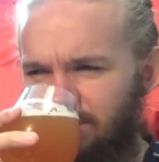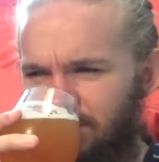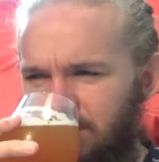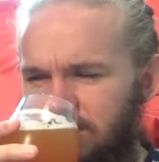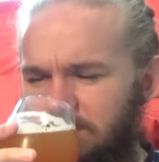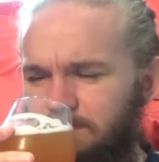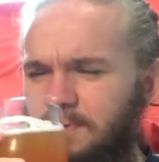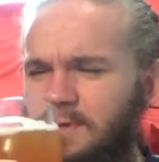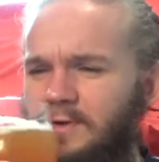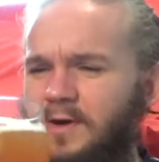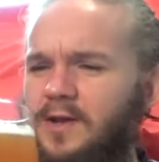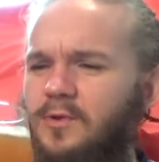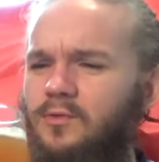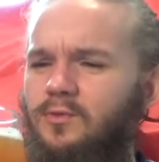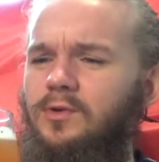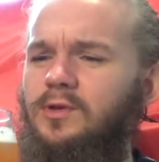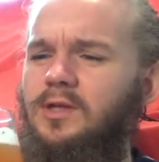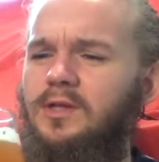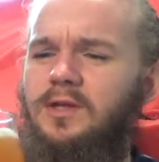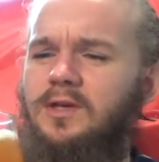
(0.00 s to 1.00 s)
this beer, it
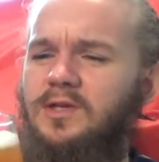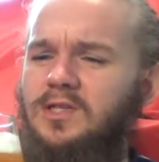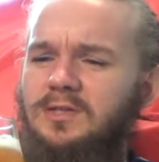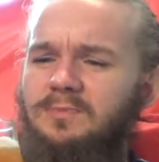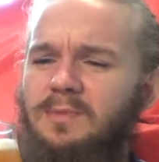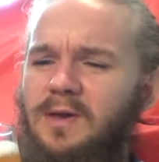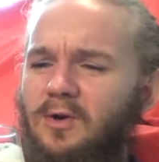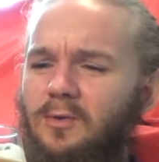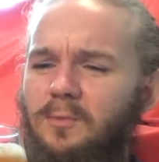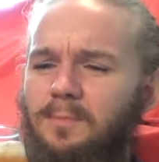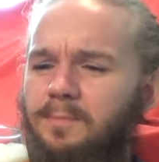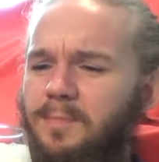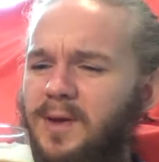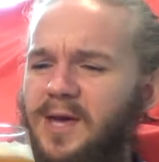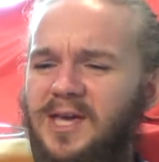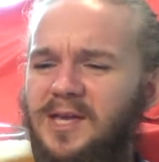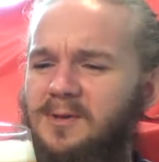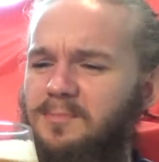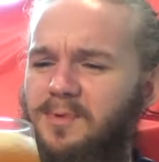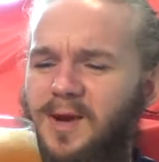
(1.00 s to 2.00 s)
really does smell
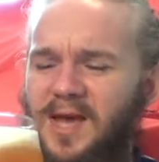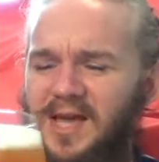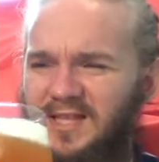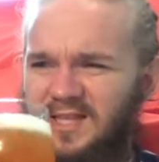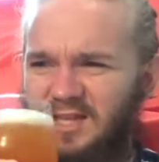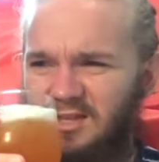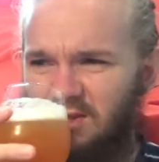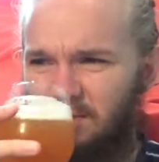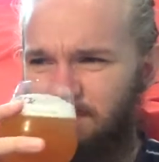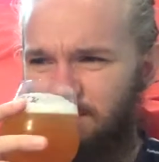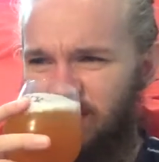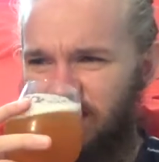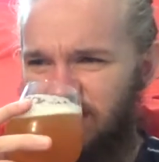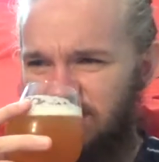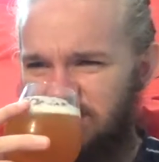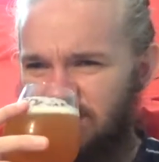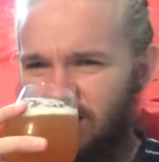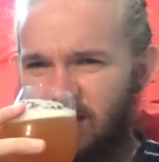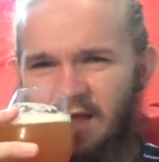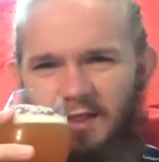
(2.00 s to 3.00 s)
big and bready in the
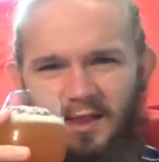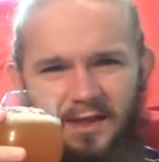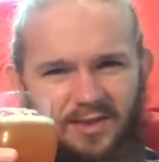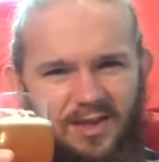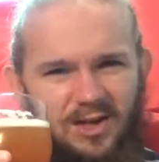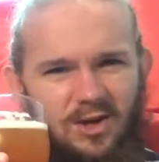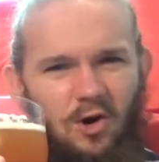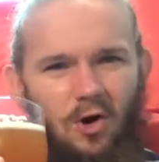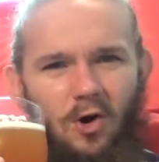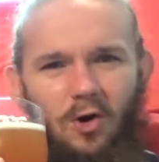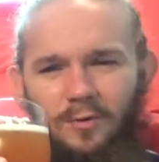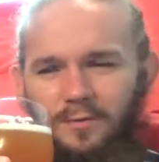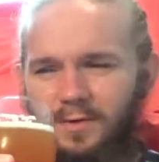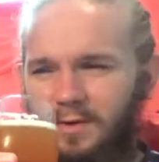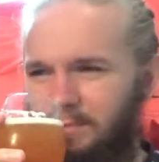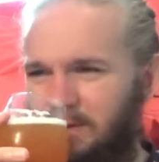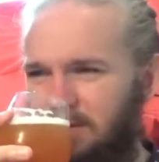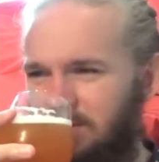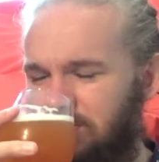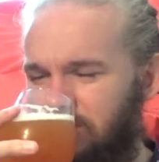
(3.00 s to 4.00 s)
base, like the coffee
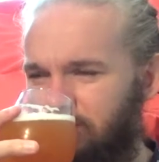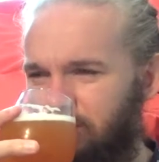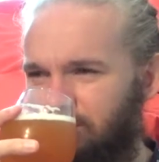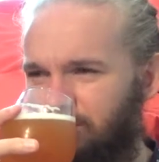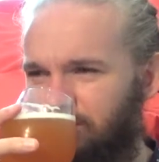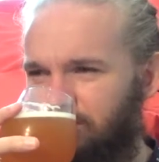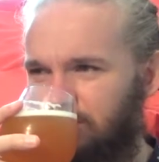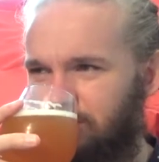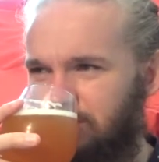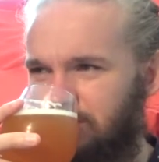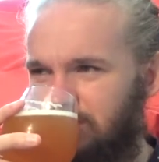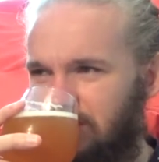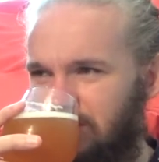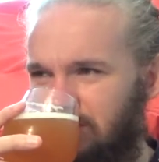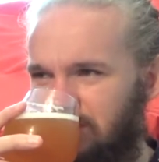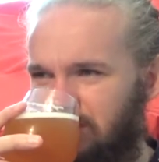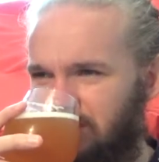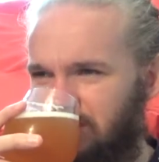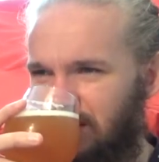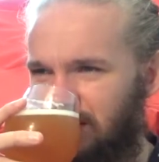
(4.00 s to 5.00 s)
beans are infused
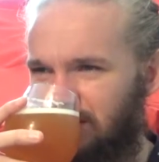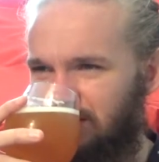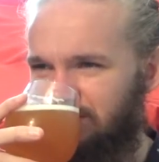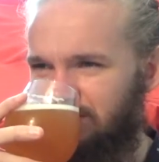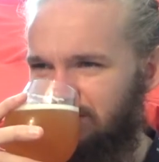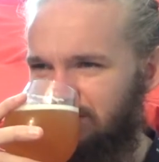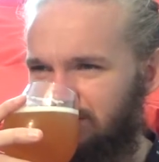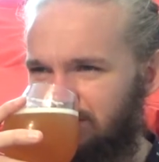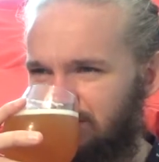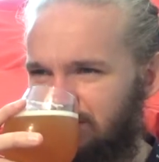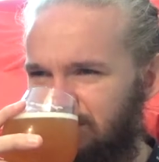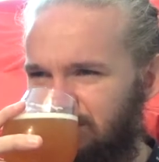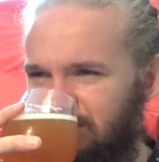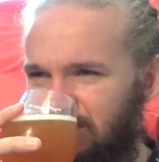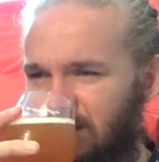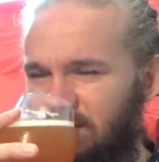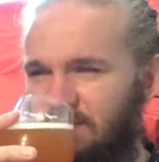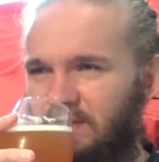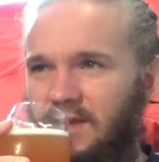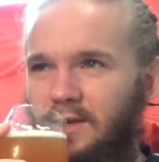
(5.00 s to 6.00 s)
into that.
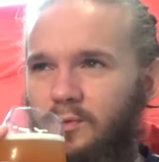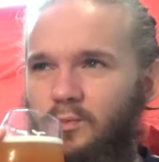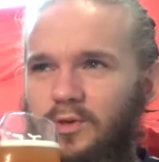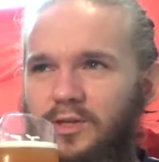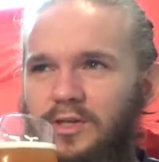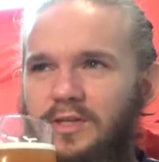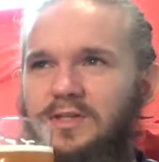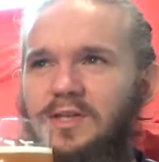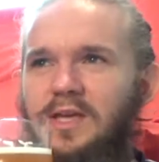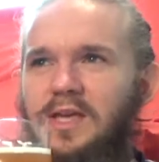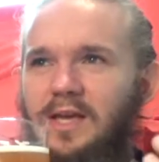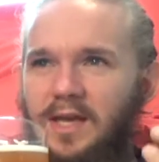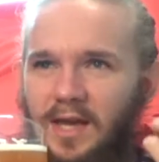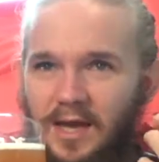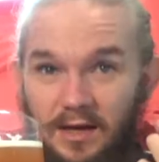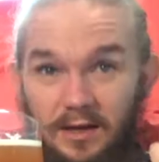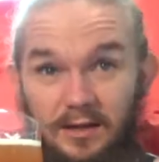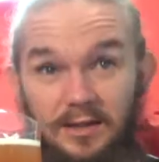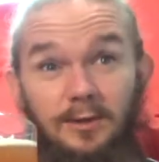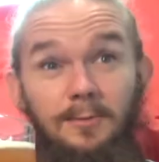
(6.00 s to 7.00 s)
and then when you take it
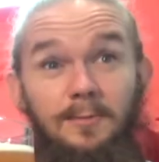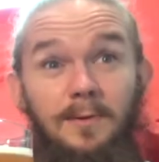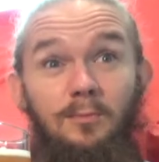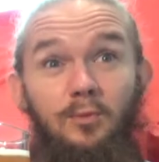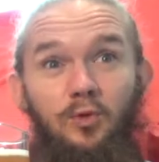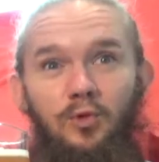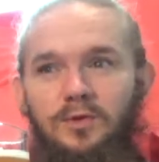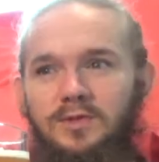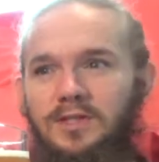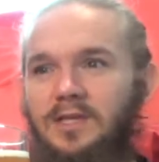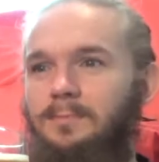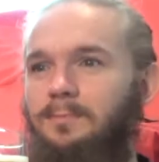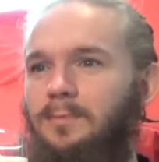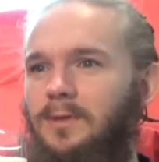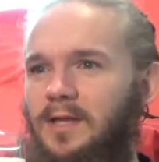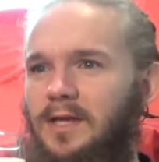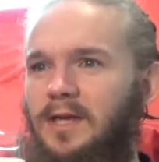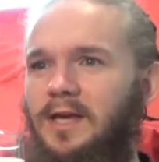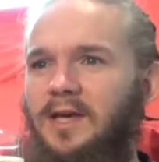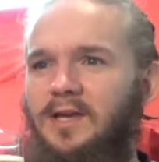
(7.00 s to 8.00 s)
in a little bit more
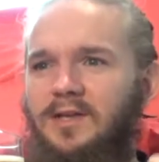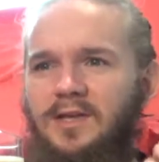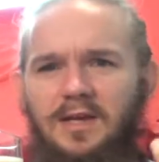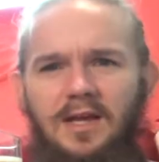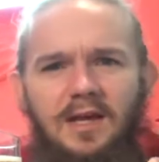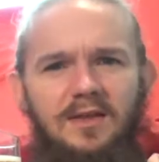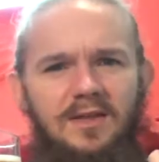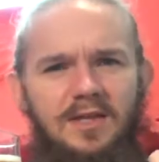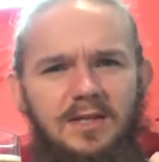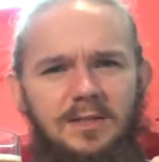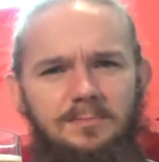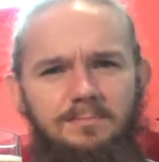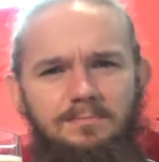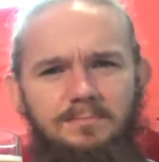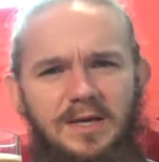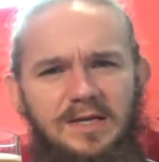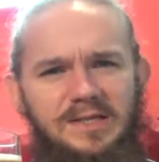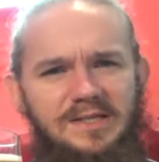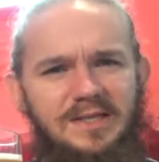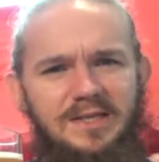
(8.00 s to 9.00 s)
deeply, you get these
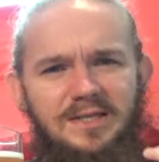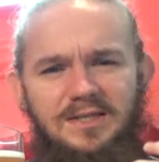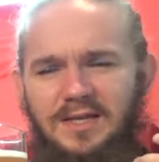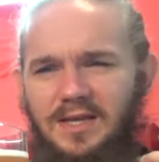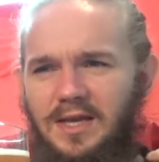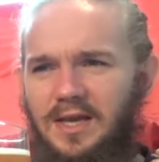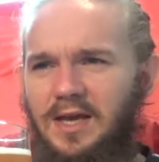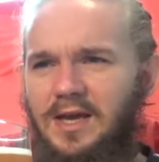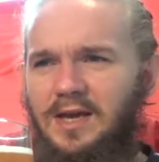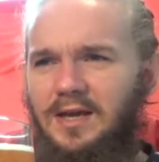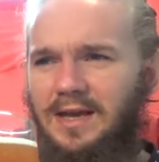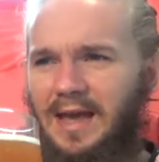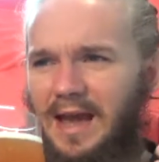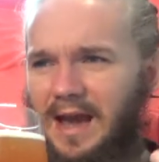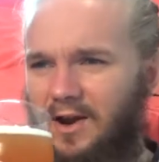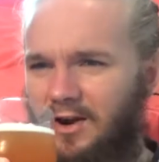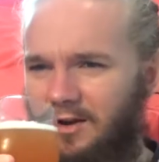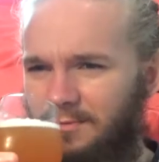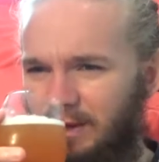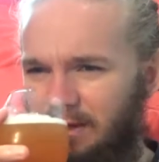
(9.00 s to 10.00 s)
biscuity,
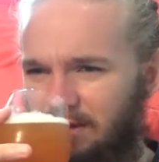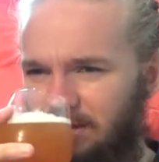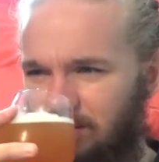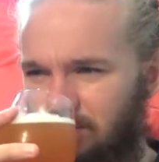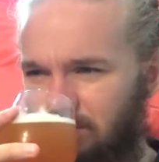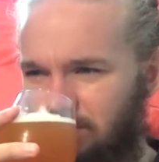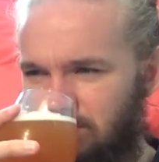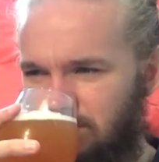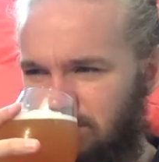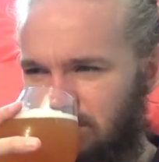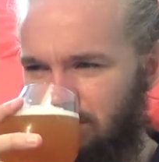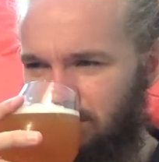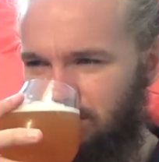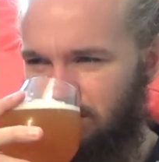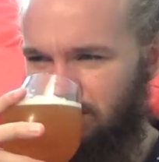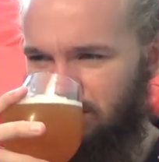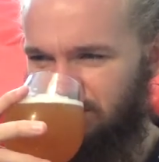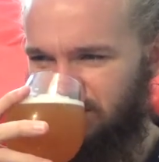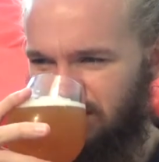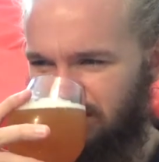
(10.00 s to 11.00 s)
caramelly notes out
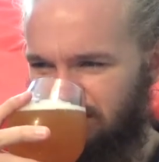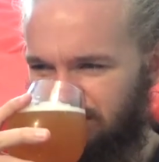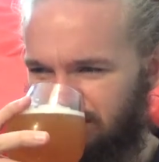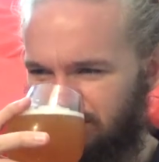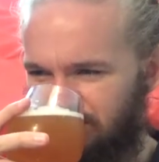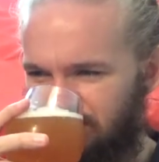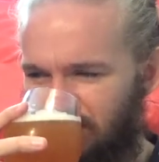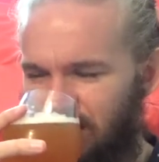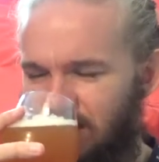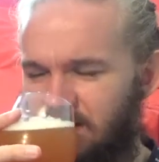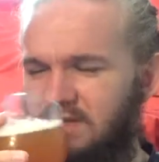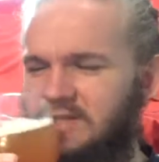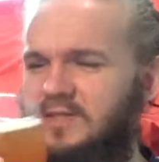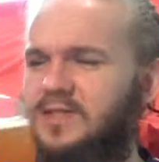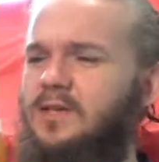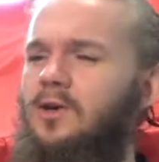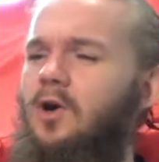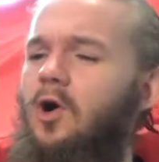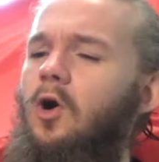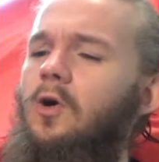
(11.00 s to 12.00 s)
of it. And it's
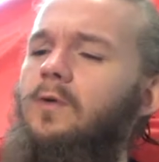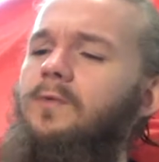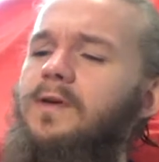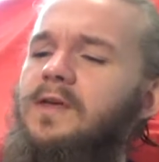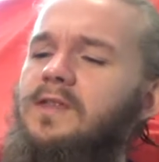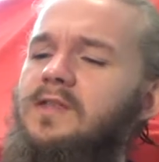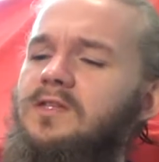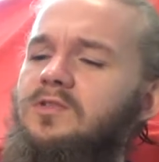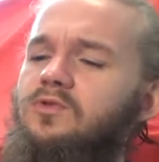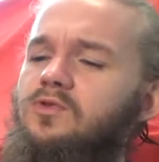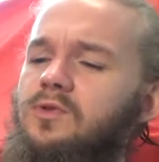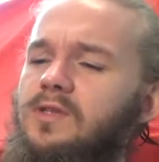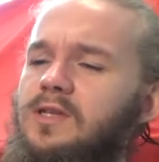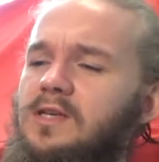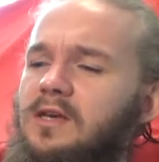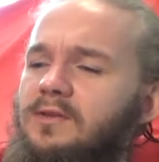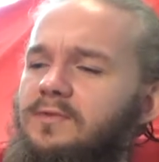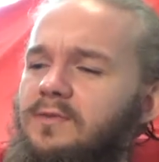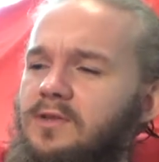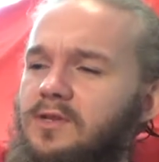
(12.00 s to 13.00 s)
the coffee that's really
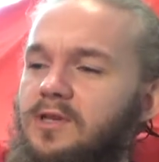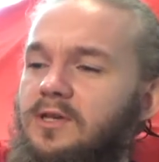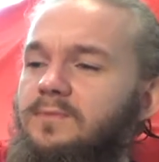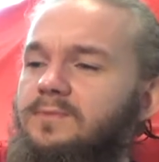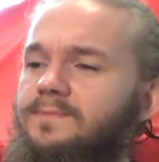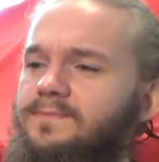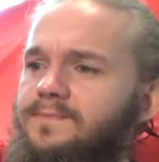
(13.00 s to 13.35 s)
giving you